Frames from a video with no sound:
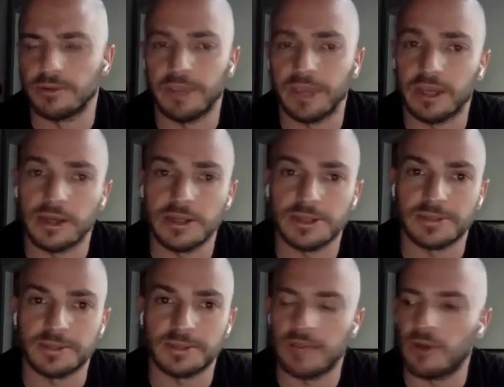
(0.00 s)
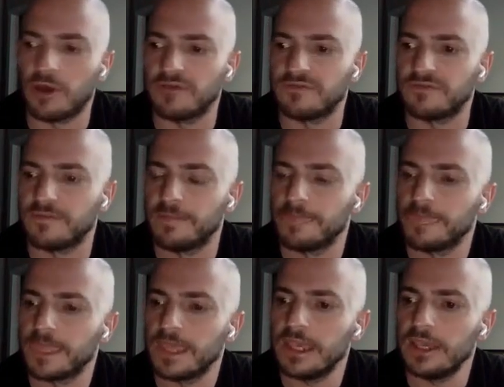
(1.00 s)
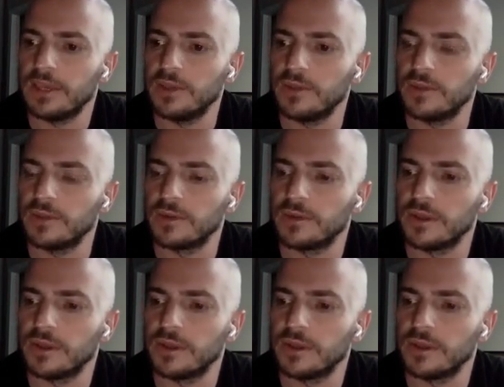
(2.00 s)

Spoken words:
the band I need some time off, and